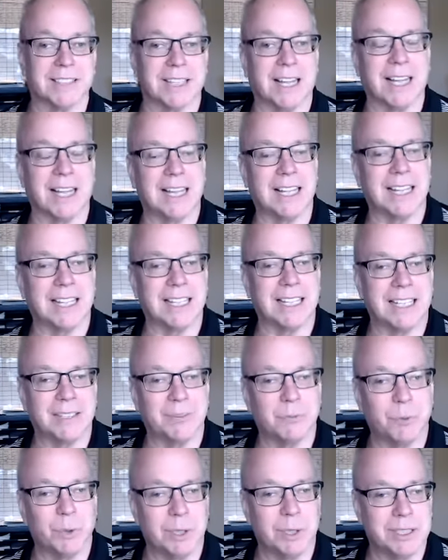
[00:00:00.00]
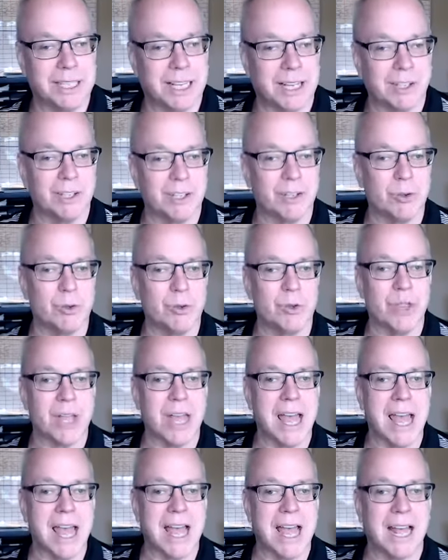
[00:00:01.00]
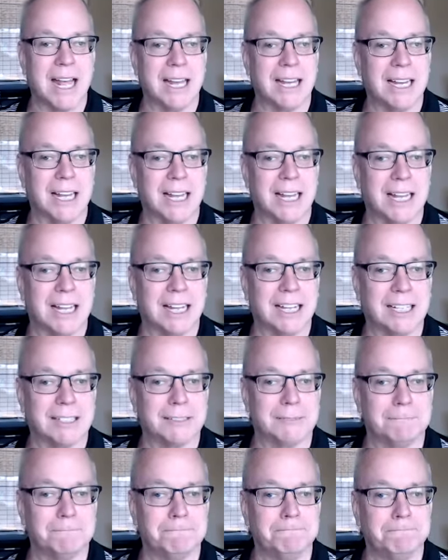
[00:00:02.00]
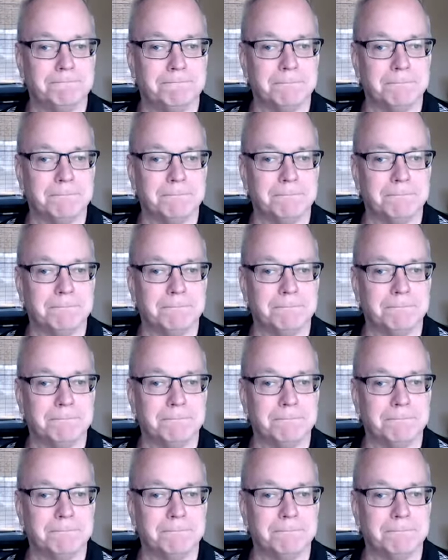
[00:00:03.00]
I would tell you that um,